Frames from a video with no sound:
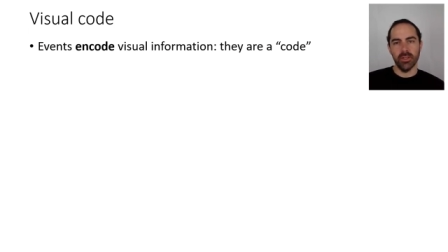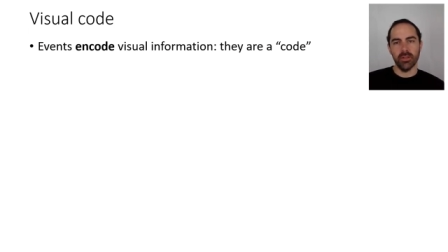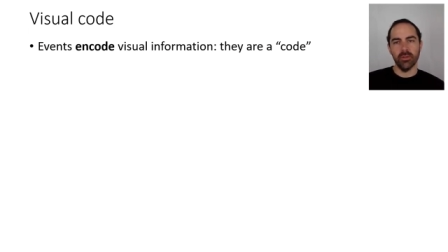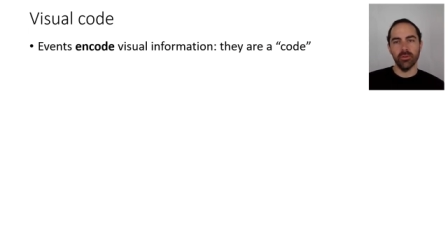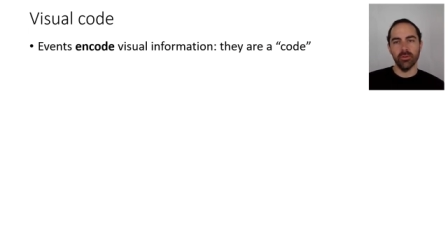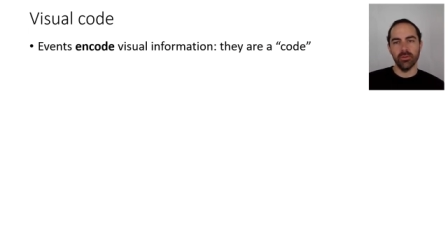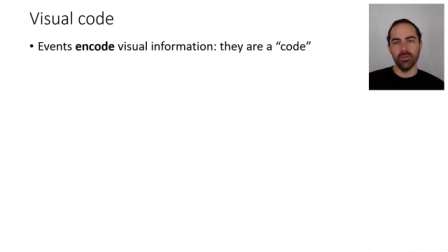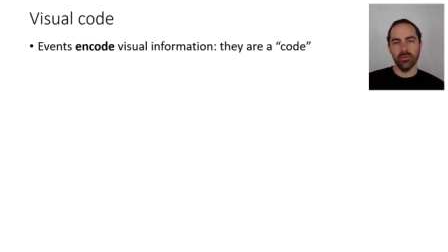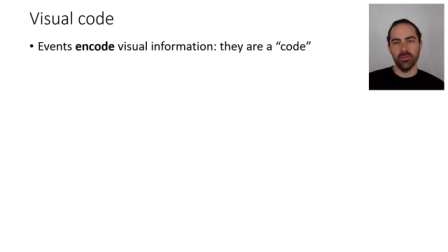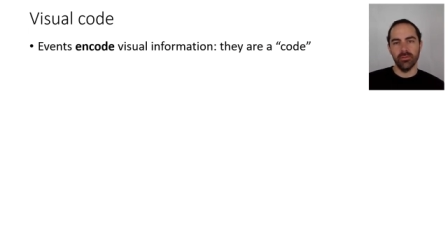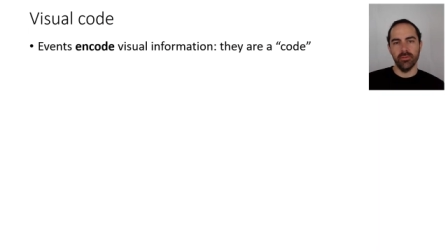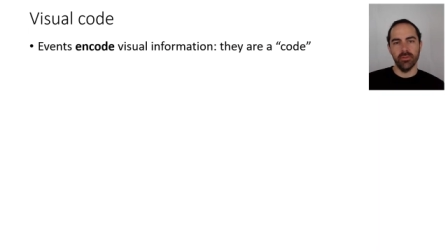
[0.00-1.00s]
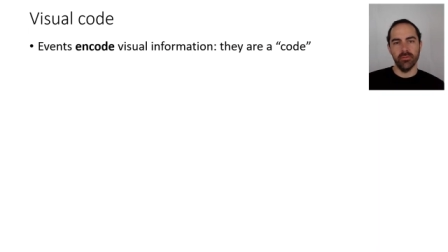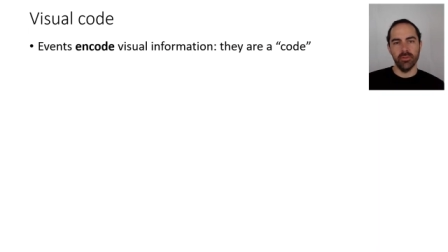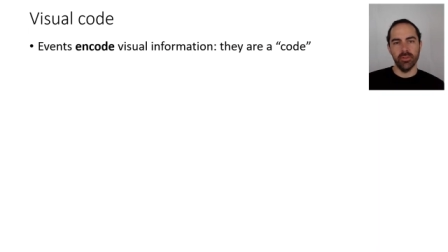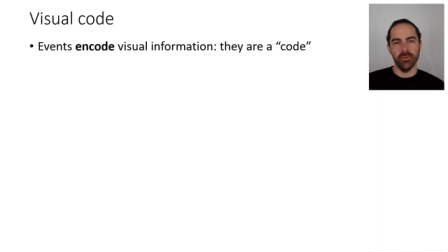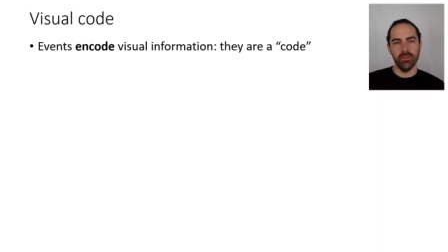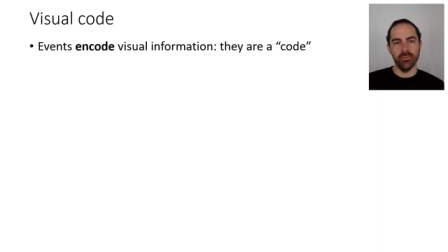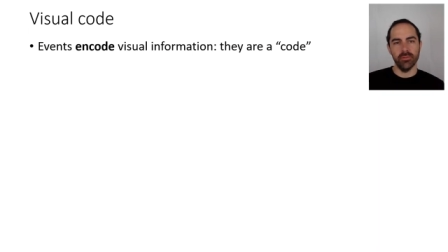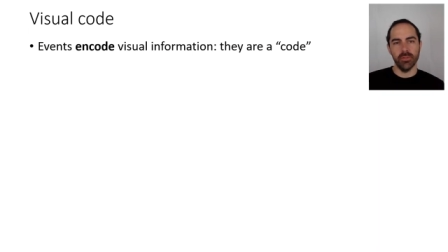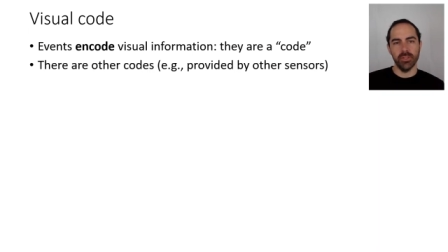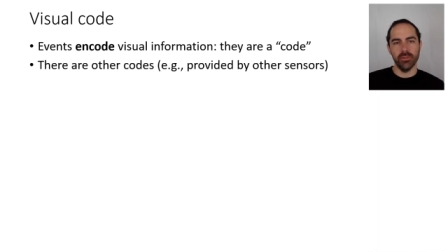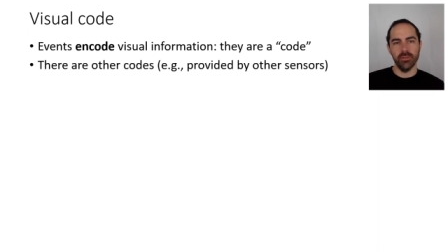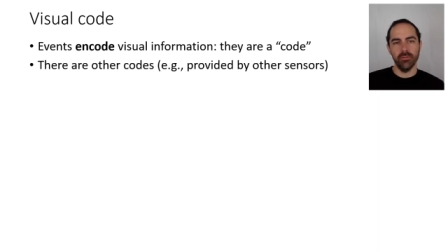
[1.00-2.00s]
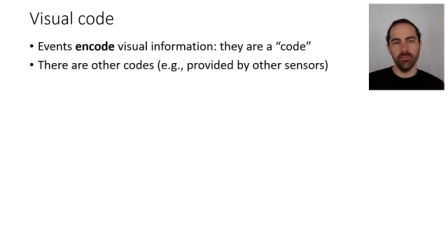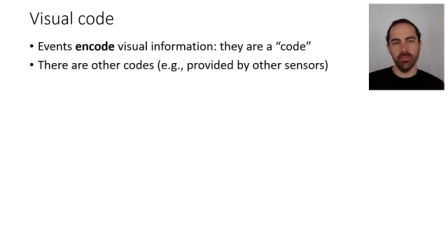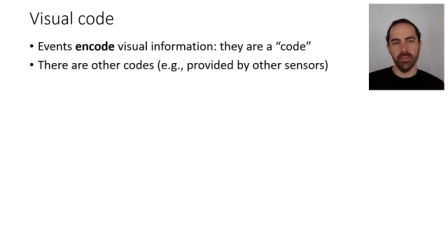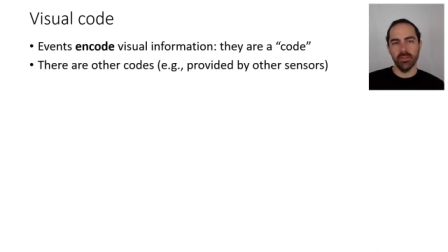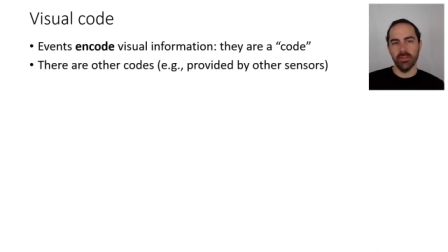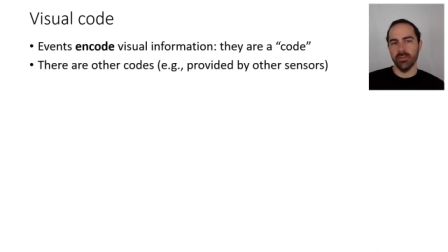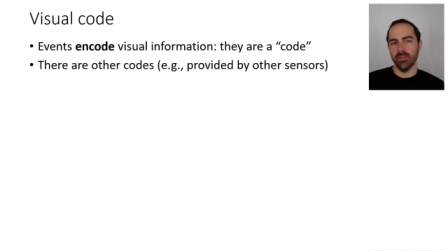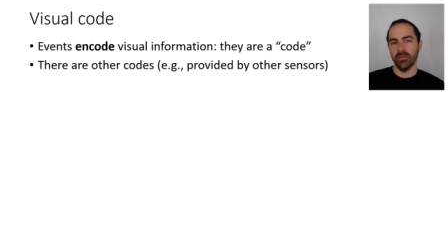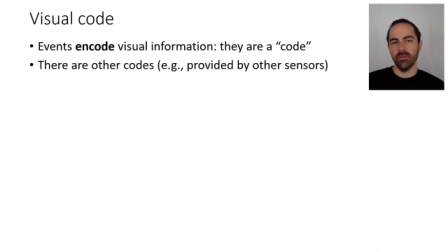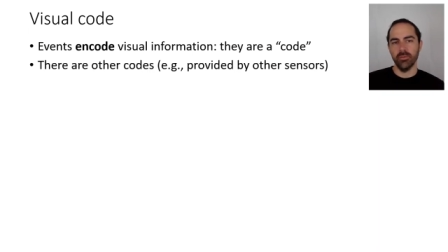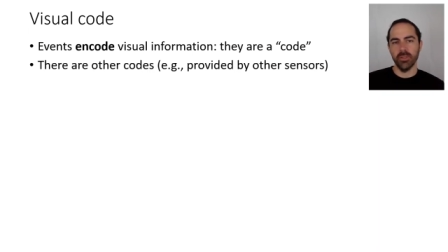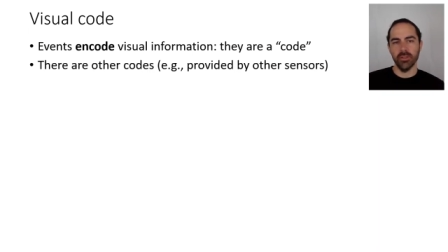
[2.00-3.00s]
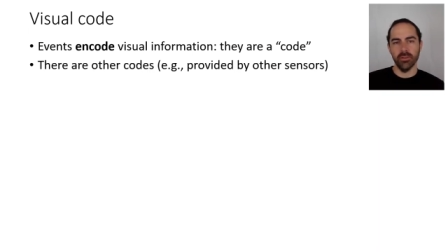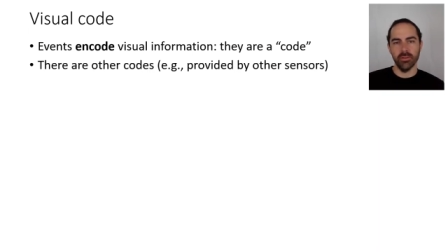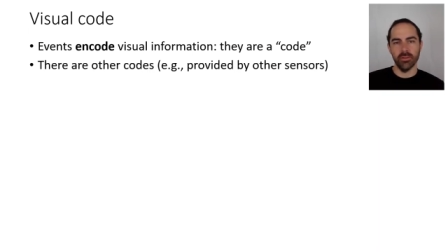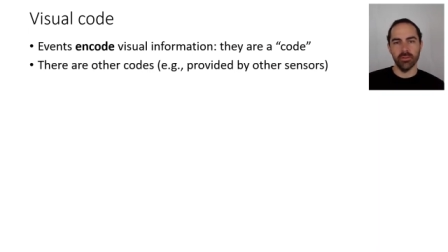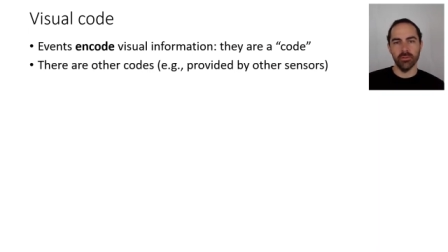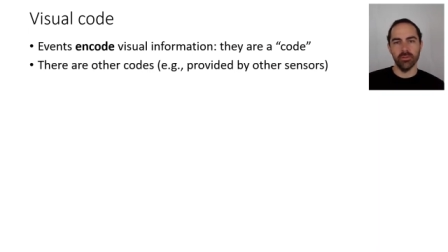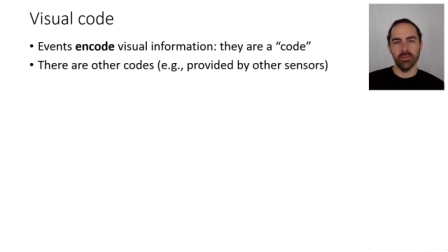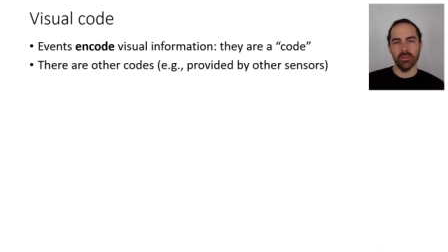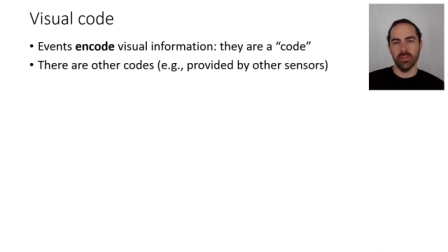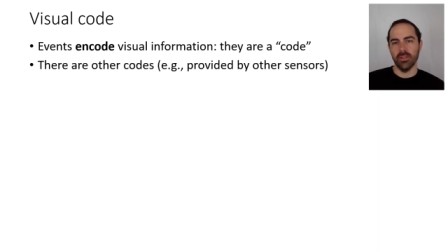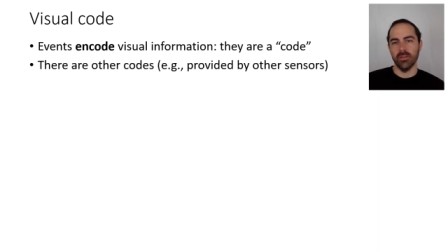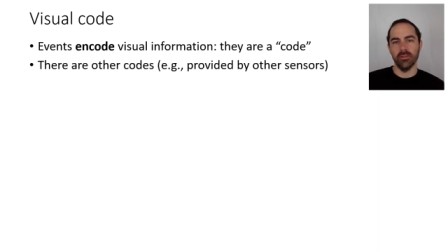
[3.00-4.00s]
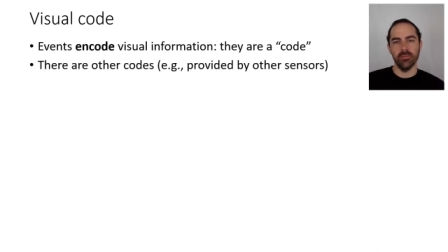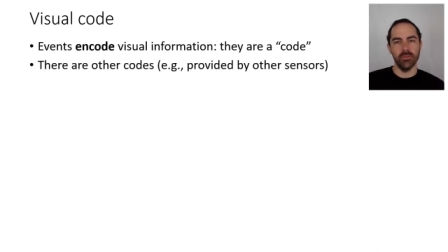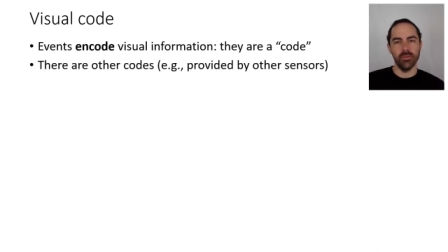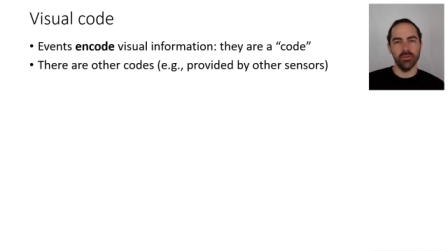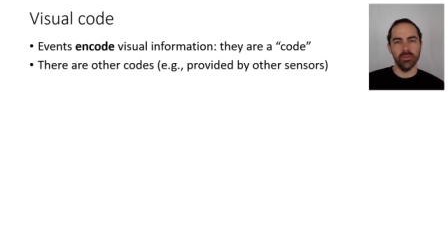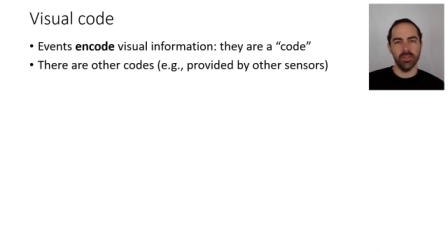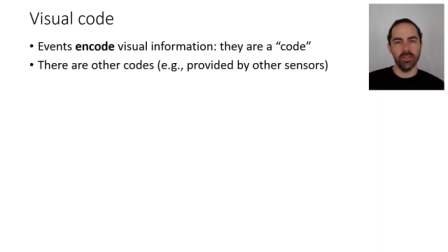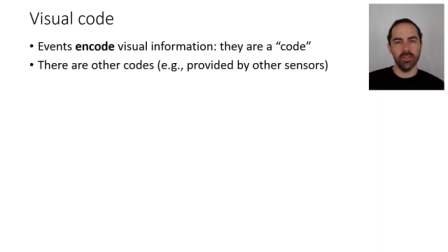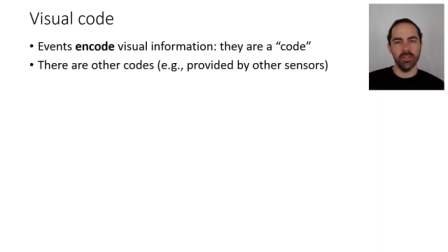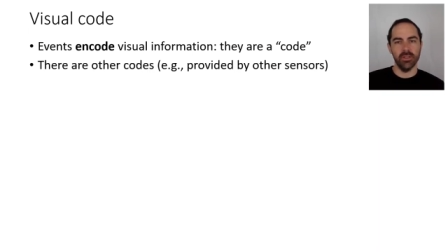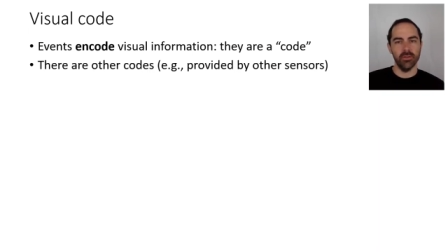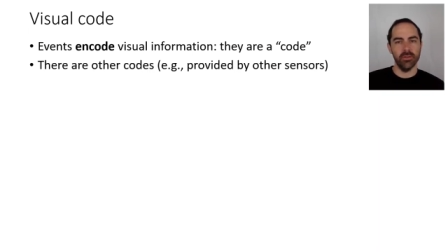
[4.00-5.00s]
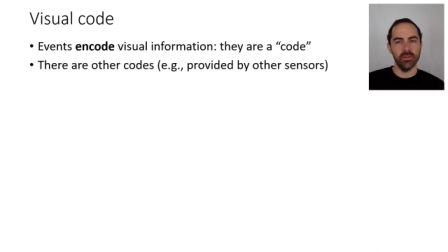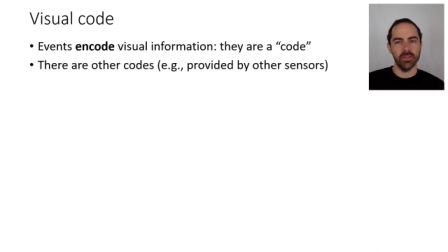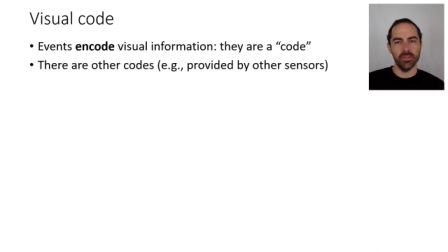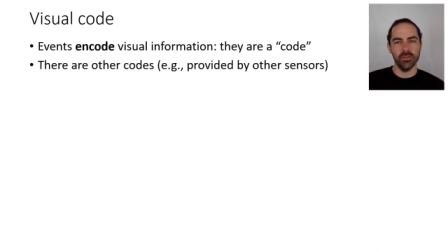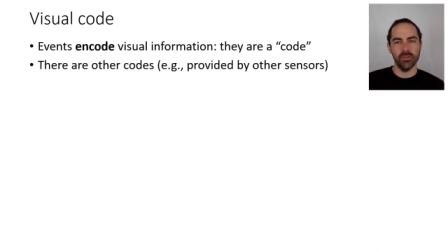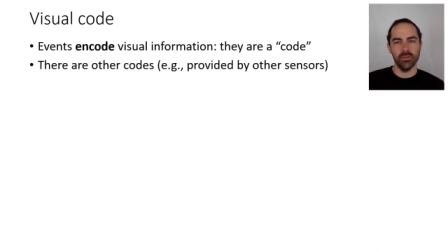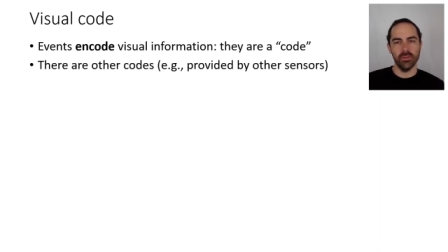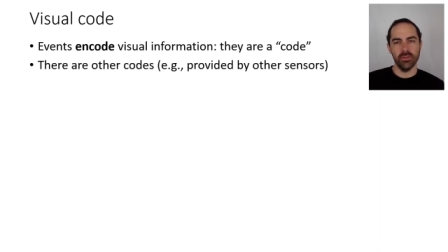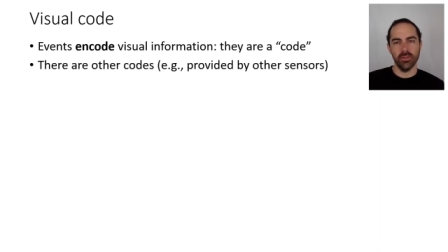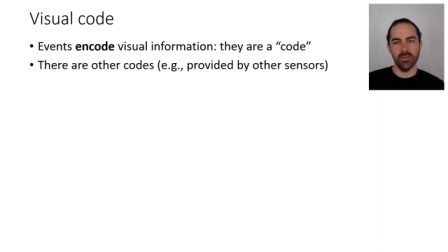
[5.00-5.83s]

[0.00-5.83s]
a code of visual information, but there could be other codes, and most likely other sensors.